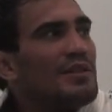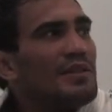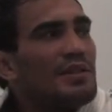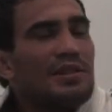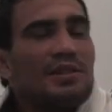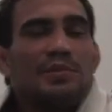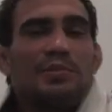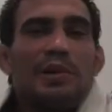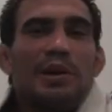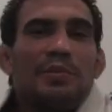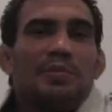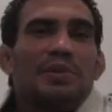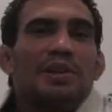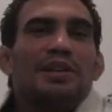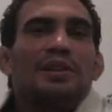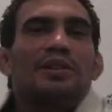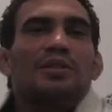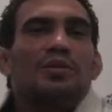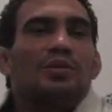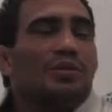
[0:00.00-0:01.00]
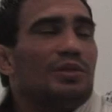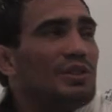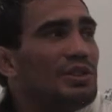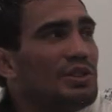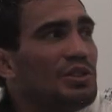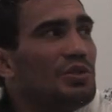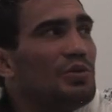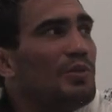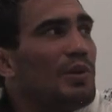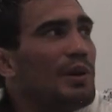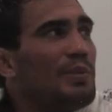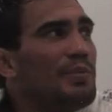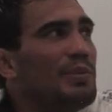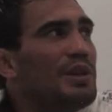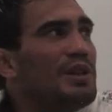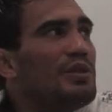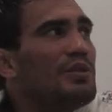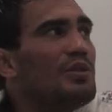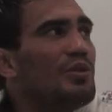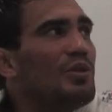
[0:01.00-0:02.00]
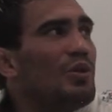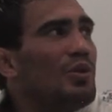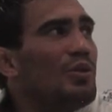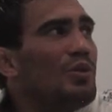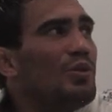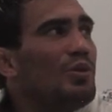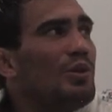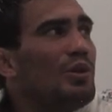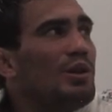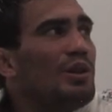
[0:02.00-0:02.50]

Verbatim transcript: that's my big, still my big goal,